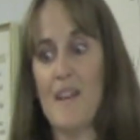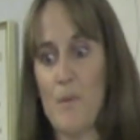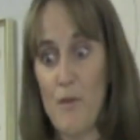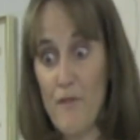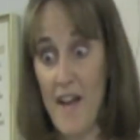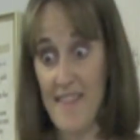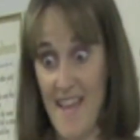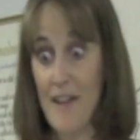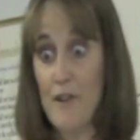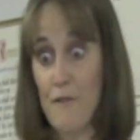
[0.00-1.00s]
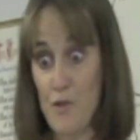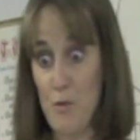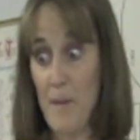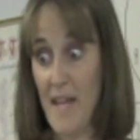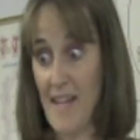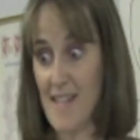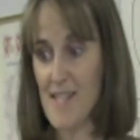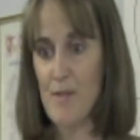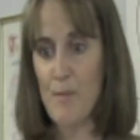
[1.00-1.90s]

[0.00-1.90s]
We'll find that in a few minutes.